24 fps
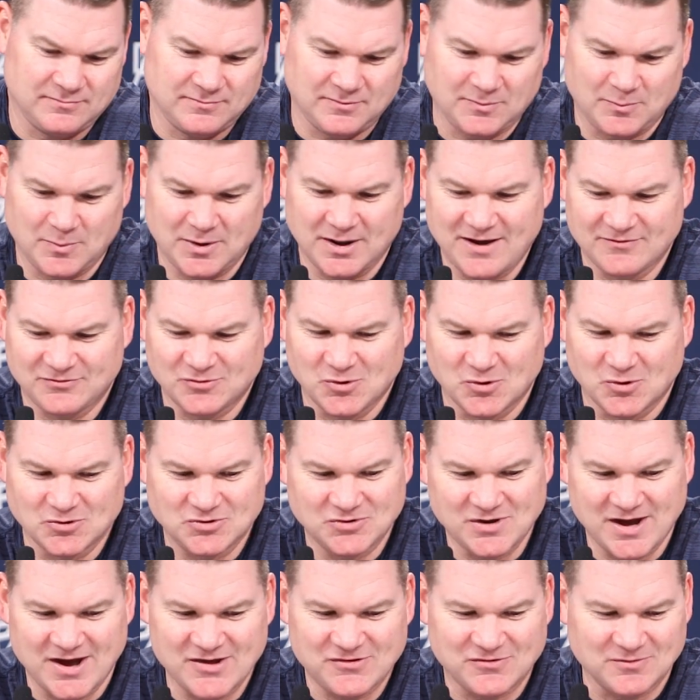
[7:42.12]
mean, I've told
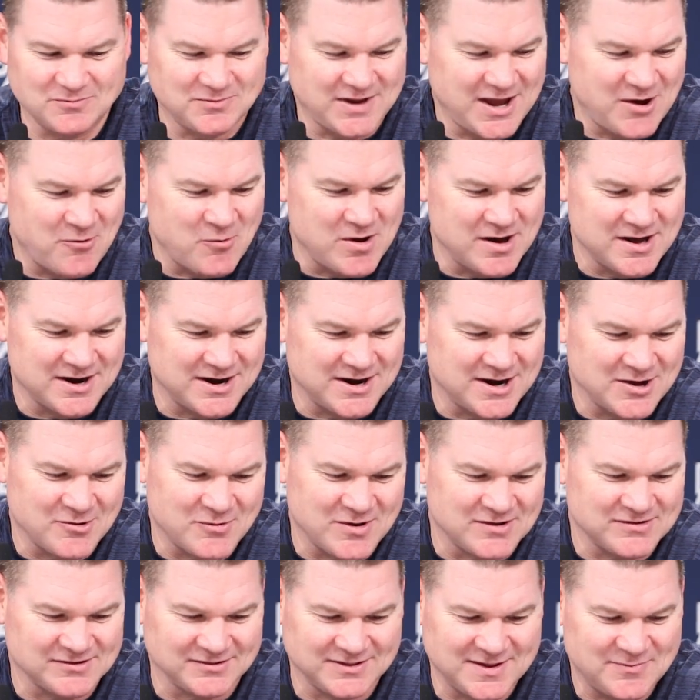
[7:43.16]
you guys from day one, and it
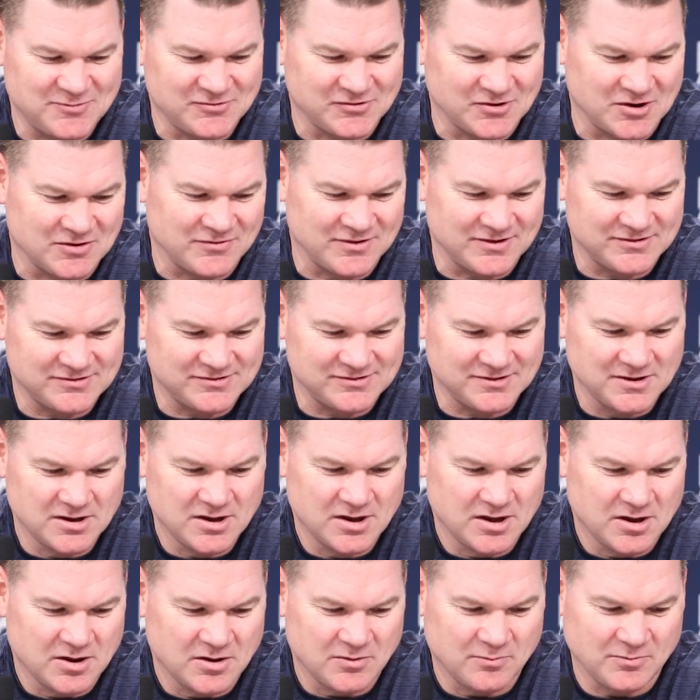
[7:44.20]
wasn't lip service.
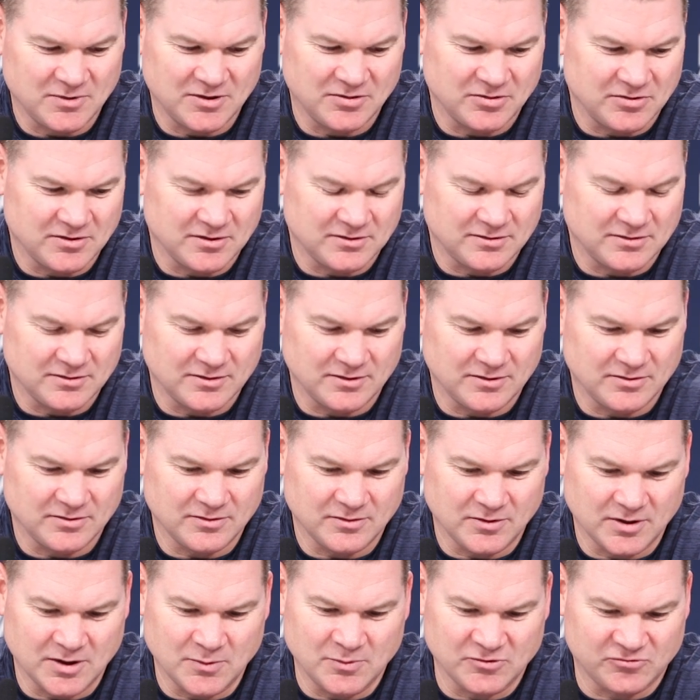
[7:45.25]
I mean,
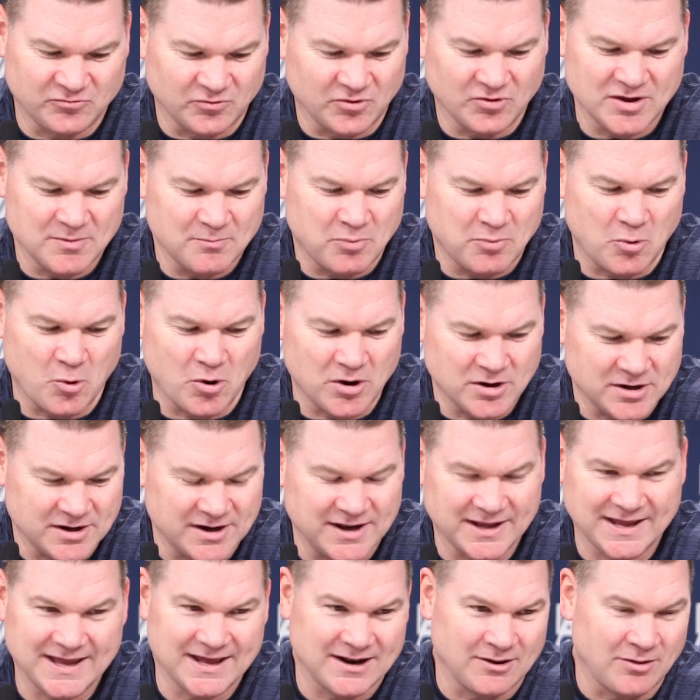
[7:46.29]
it was really important
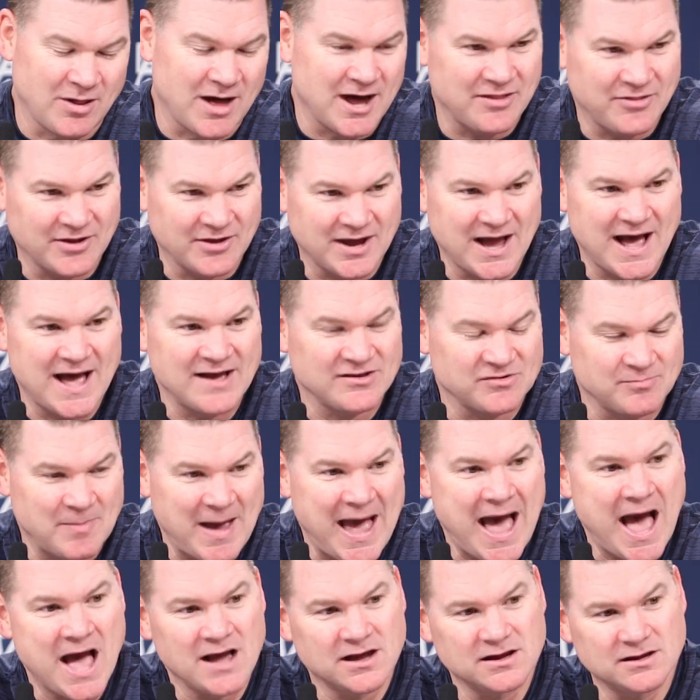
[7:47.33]
to get a lot of the guys
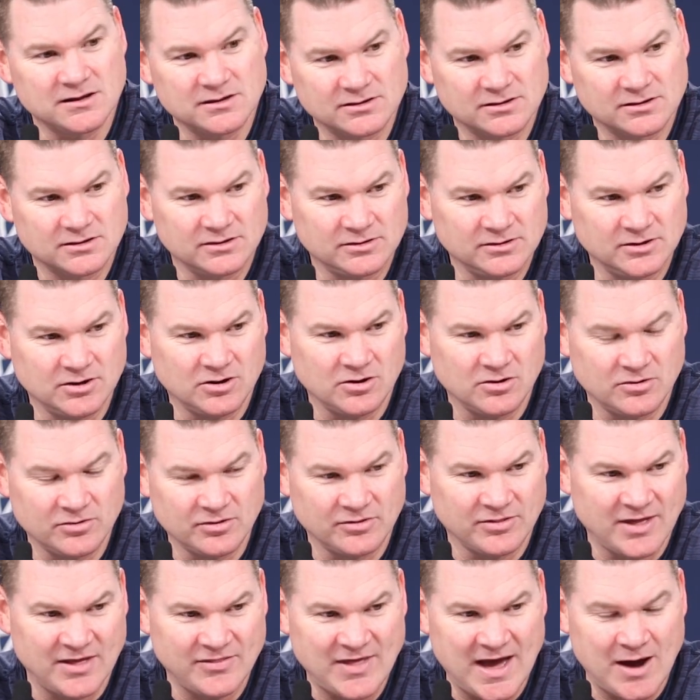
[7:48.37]
back, you know,
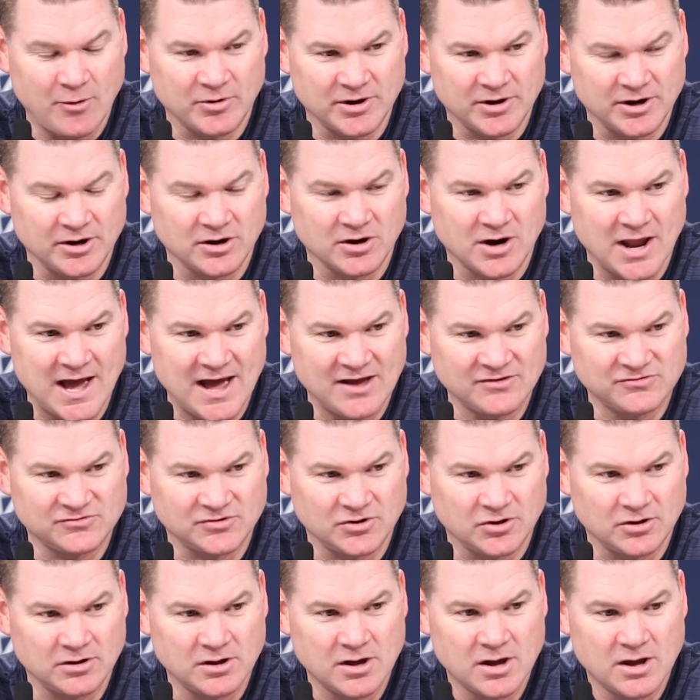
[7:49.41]
that, that were here last
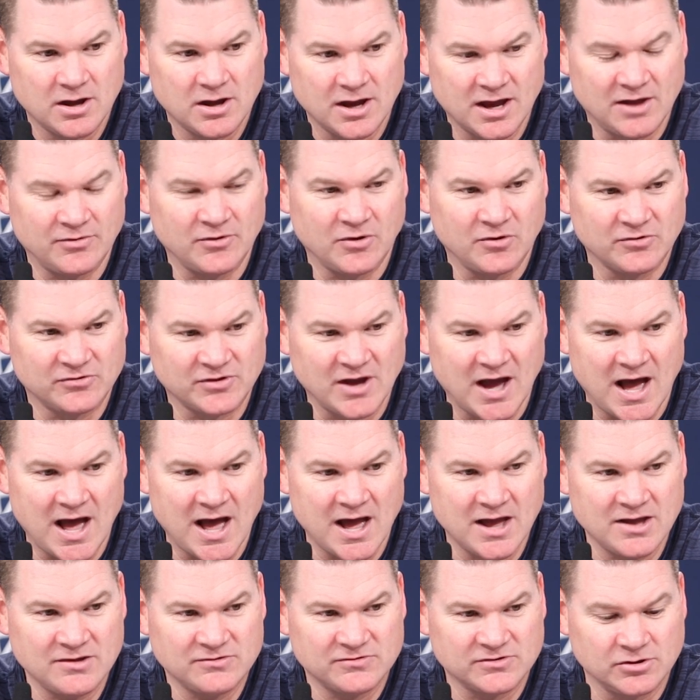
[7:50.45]
year. And those
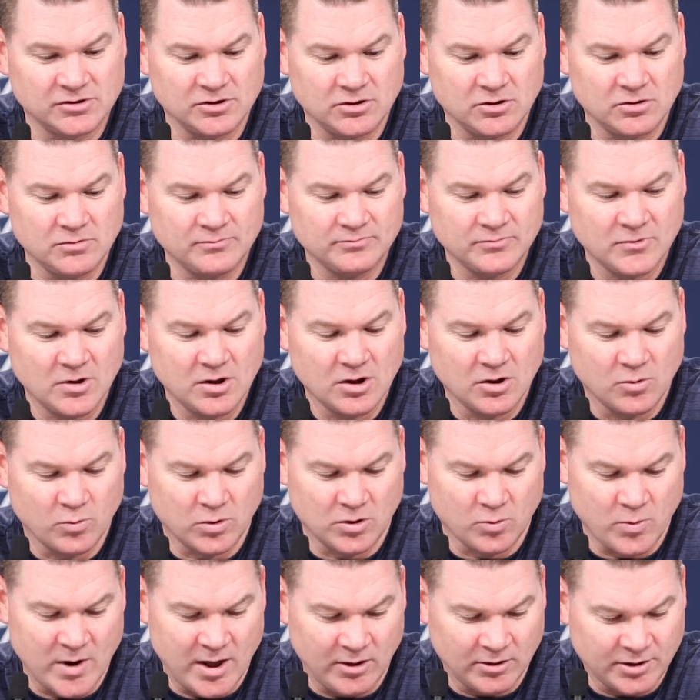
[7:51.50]
guys, you know,
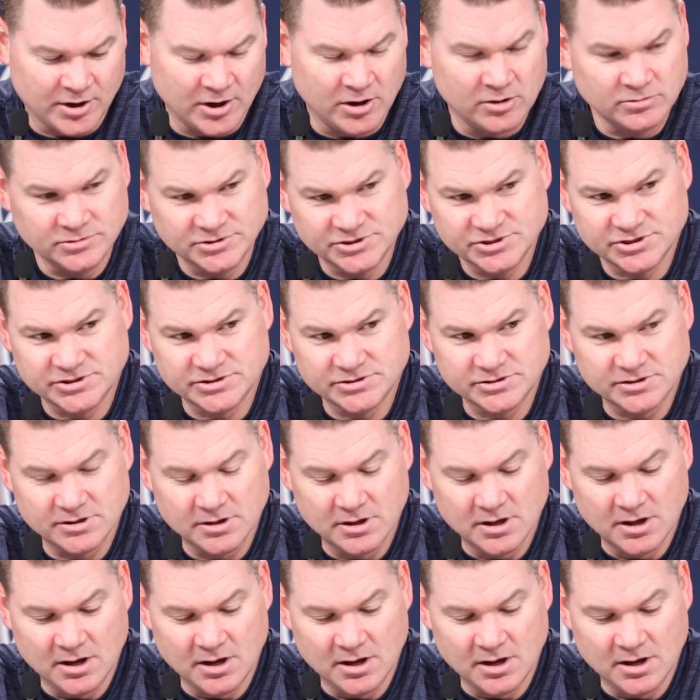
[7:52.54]
were well coached.